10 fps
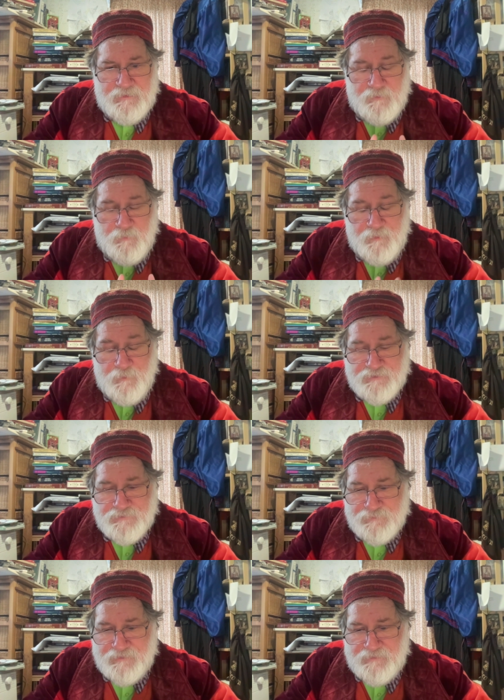When we are
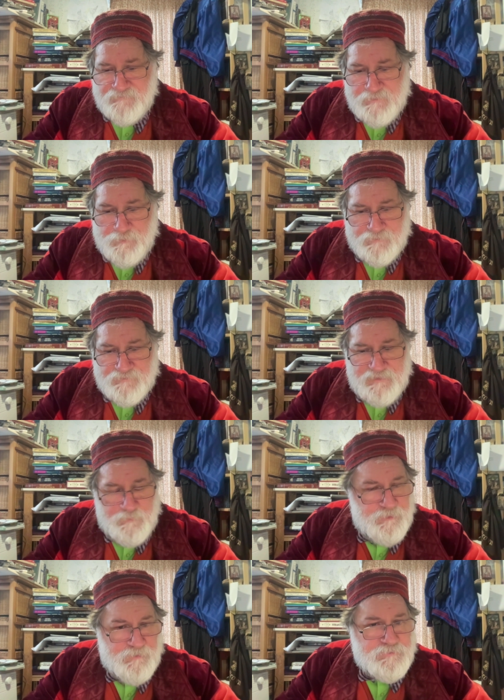talking of democracy,
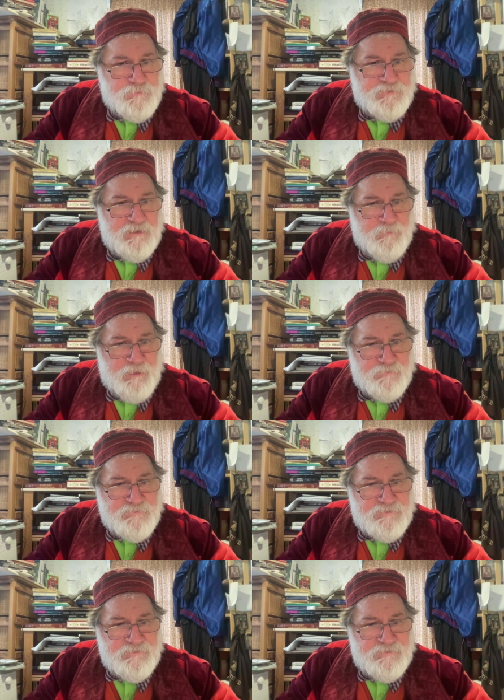we're not talking about